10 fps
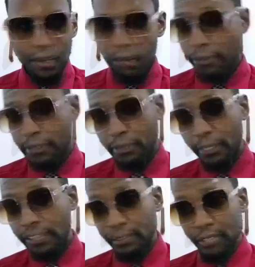
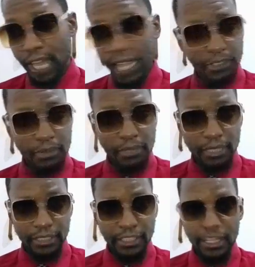prospective
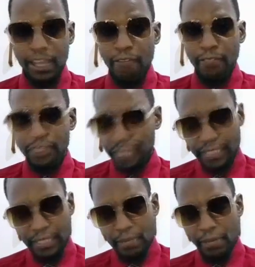customers for
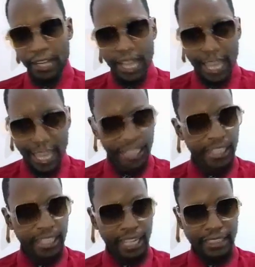just about
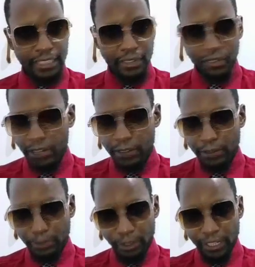any category
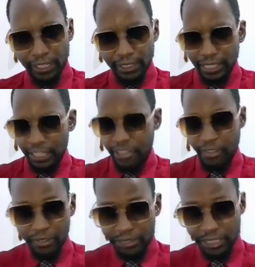of products that you
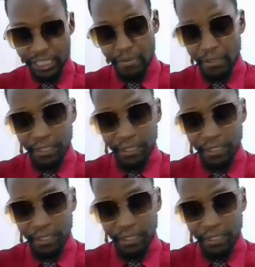could think of.